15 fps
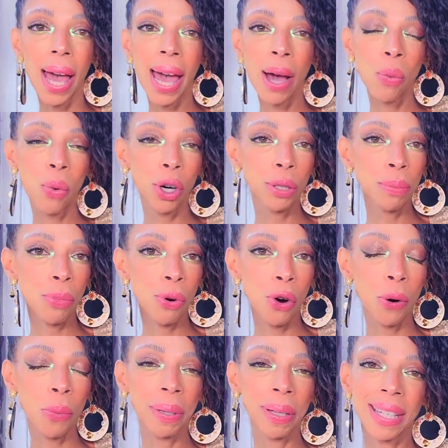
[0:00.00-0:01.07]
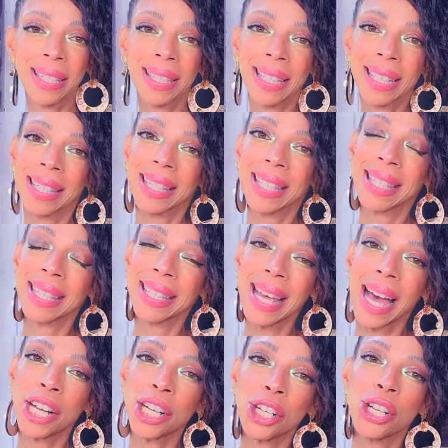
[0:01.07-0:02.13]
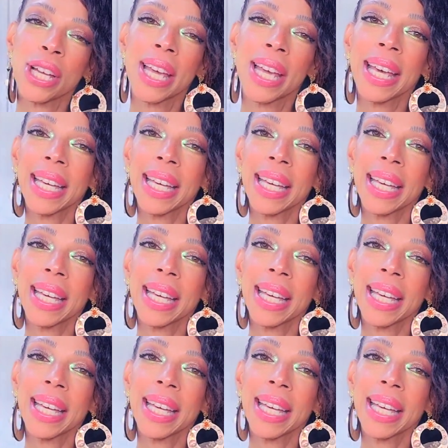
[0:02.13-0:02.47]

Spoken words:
And one more, because this designer